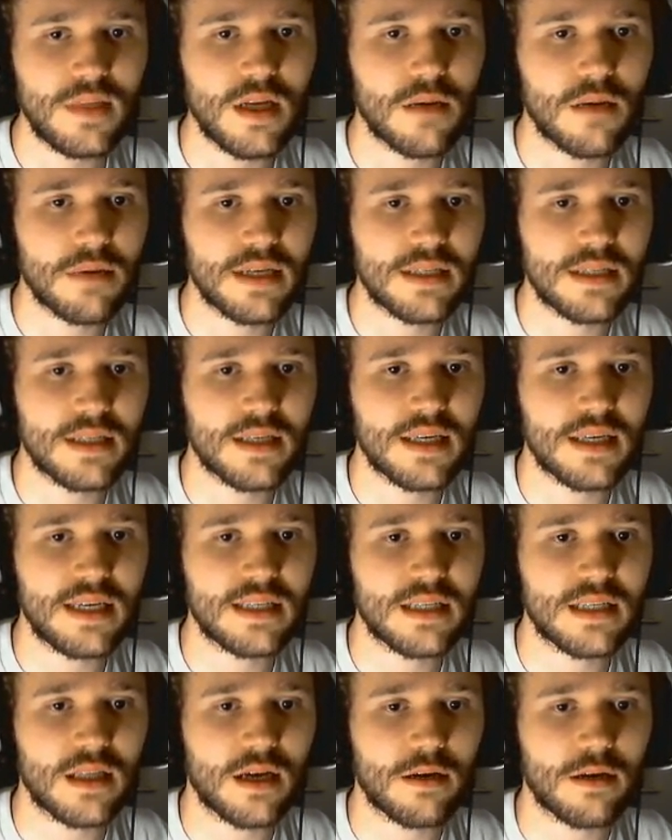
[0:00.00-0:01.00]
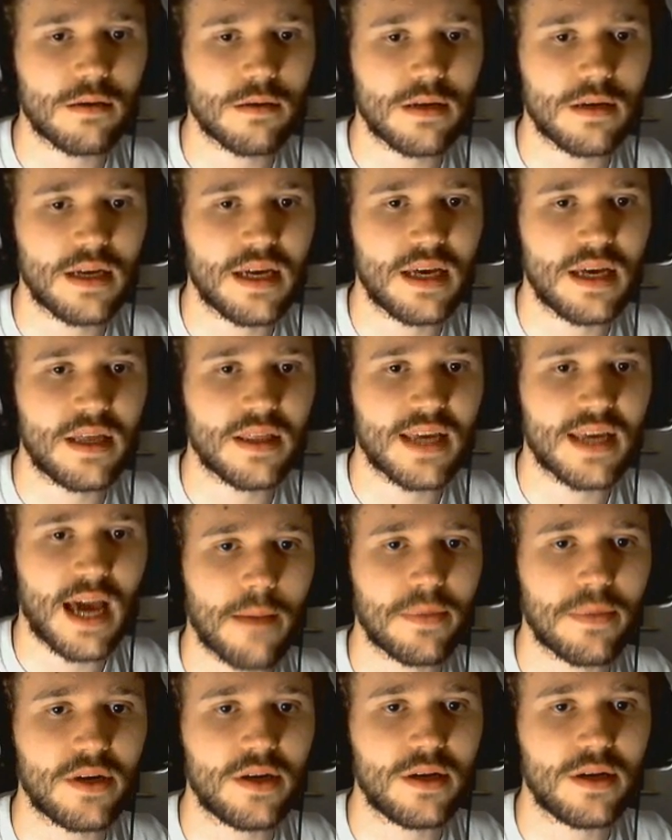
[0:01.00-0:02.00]
I'm guessing the key's in, like, here
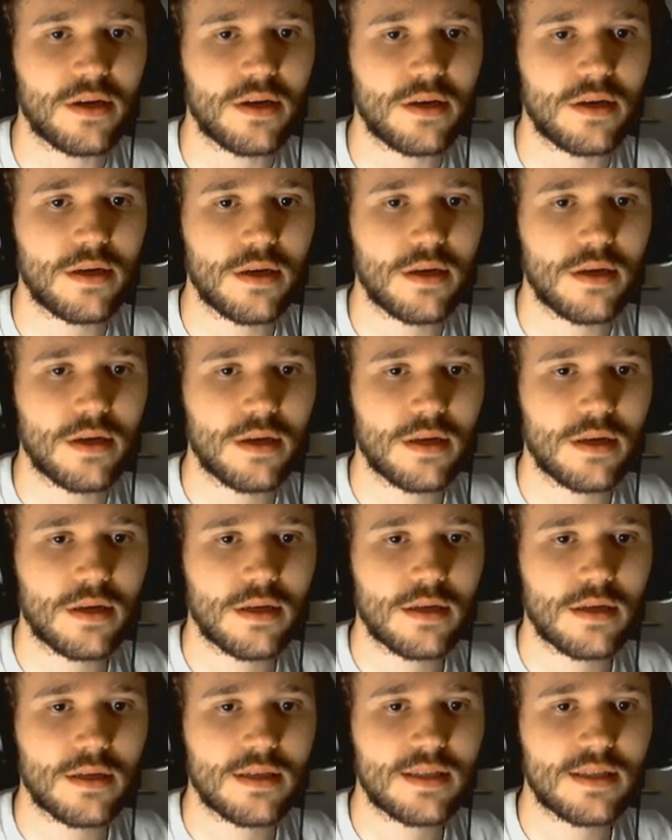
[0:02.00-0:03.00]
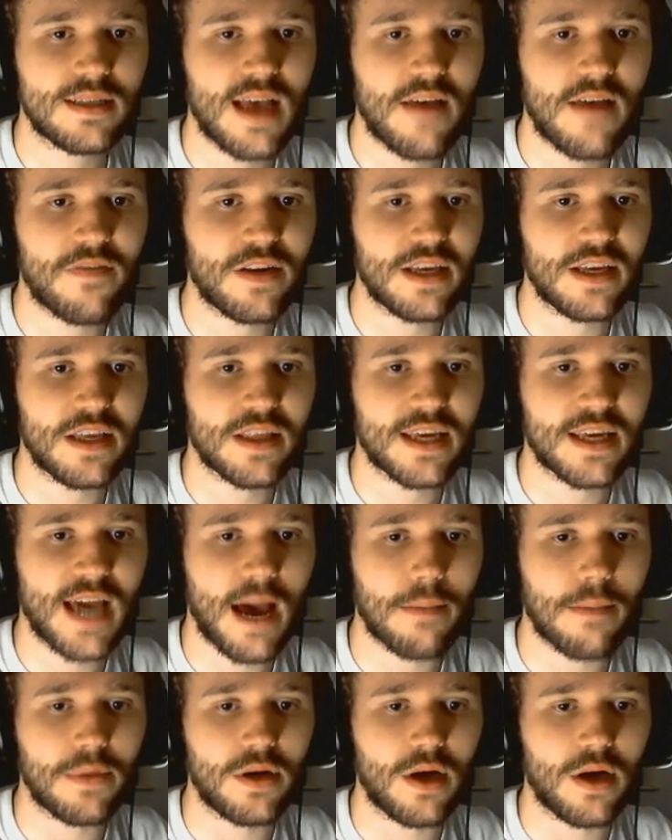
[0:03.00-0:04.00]
cabinet. It's definitely in the
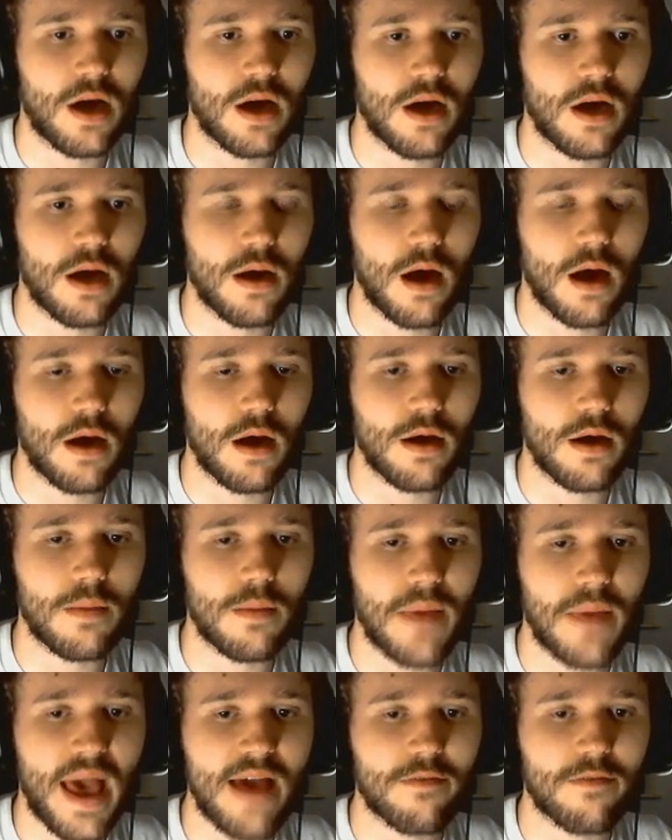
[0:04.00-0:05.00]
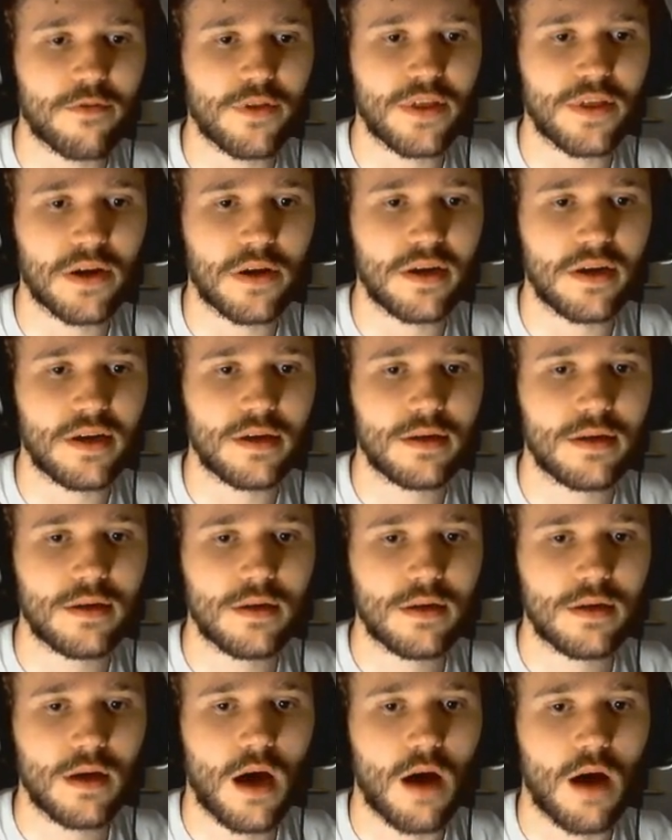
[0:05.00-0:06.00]
cabinet. I, I, I bet everything on it.
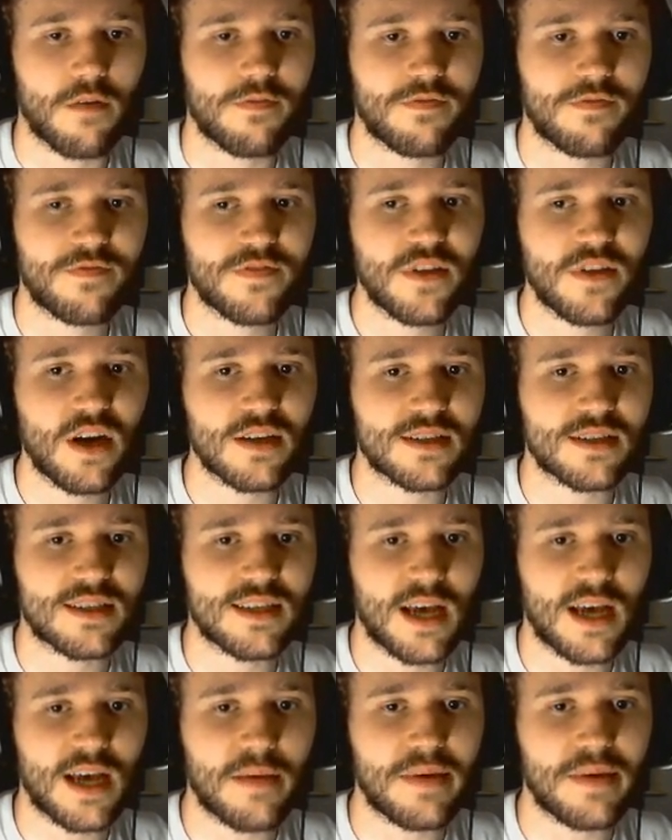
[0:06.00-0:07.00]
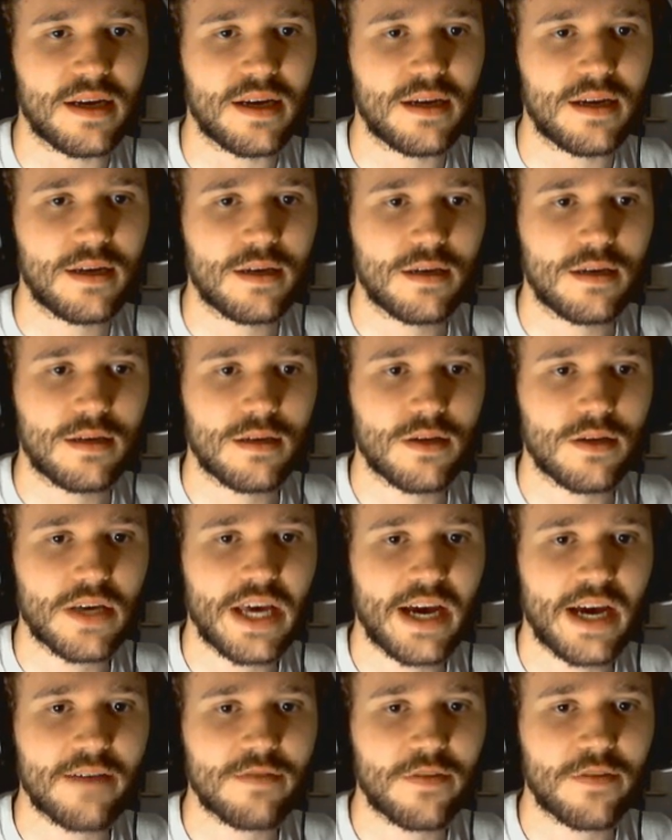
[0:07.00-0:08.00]
Ah, oh, god damn it! Look
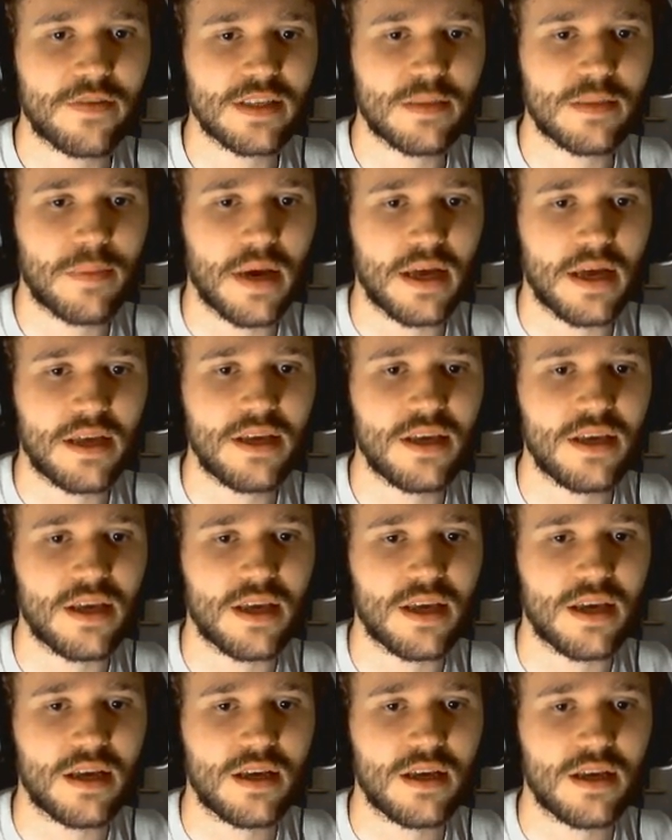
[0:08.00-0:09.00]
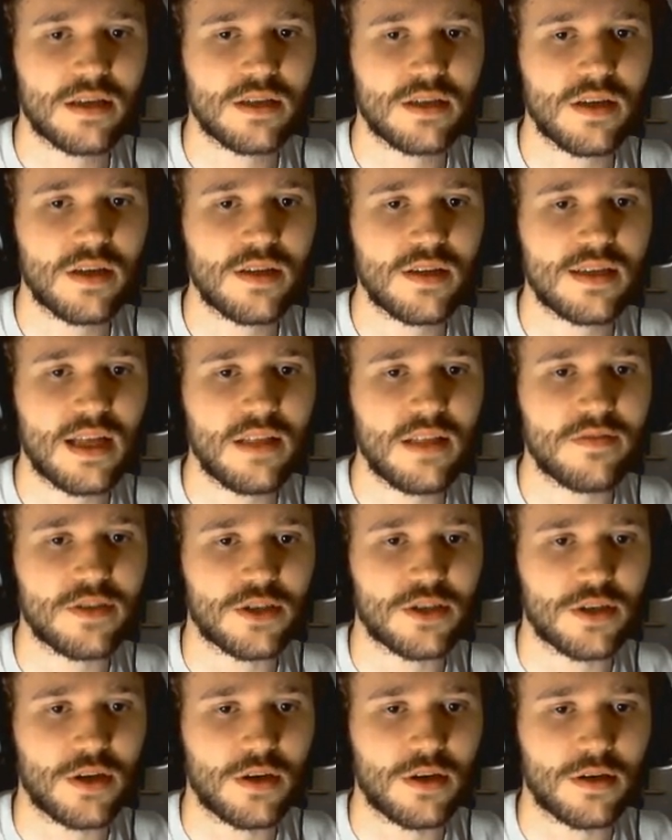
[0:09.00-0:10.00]
here, I have nothing to bet here. Turn the
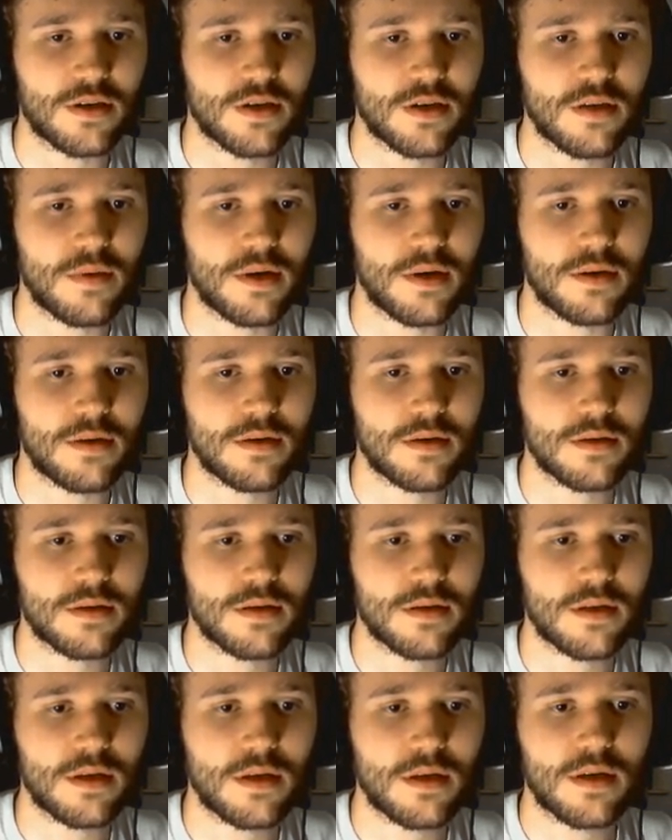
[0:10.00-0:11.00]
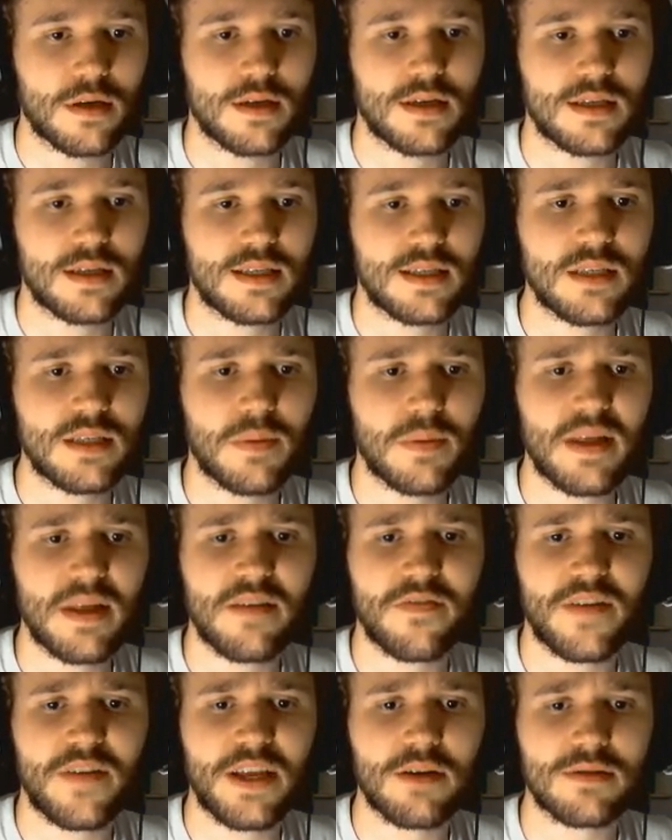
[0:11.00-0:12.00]
television on. Come on. It's set to play
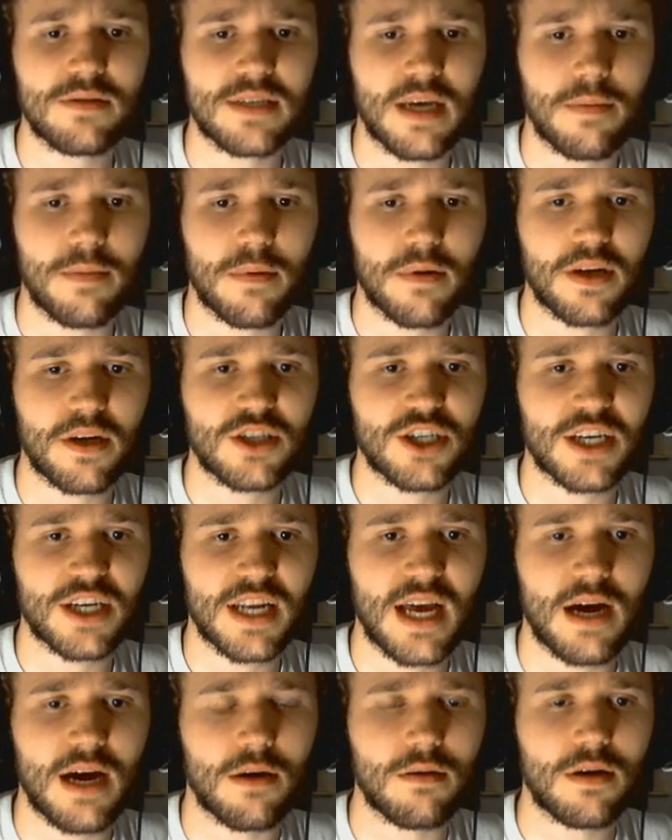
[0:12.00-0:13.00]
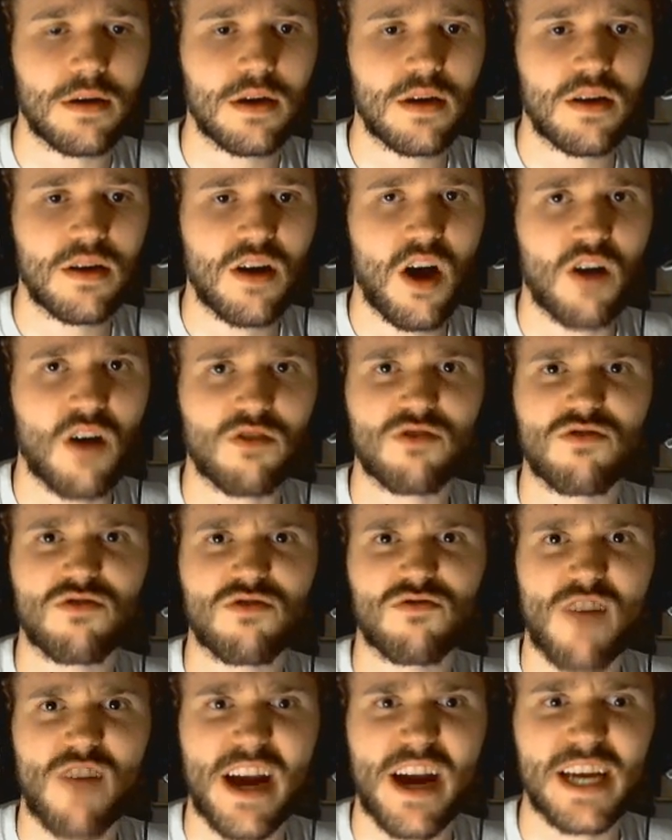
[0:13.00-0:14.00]
a videotape. I'm gonna check it out. Oh,
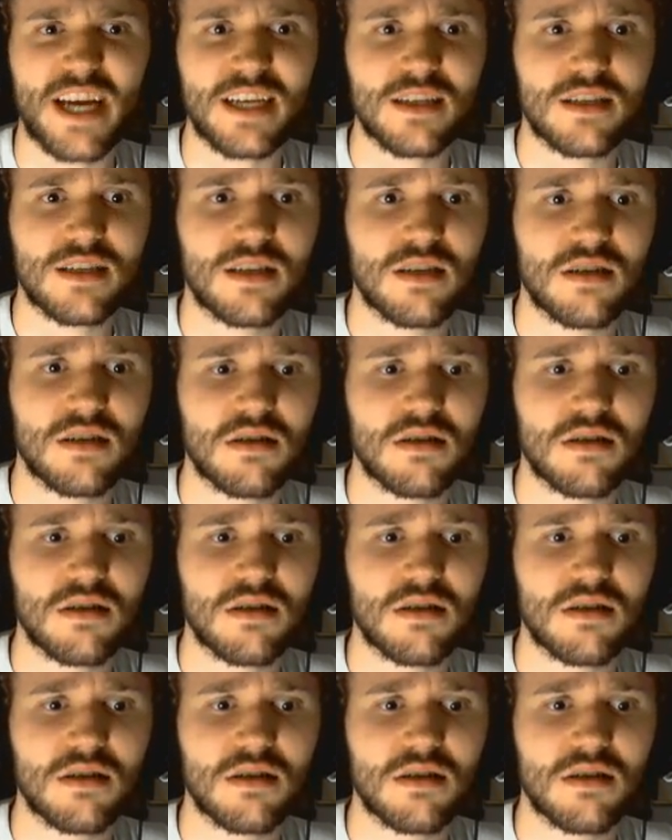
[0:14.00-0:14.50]
great.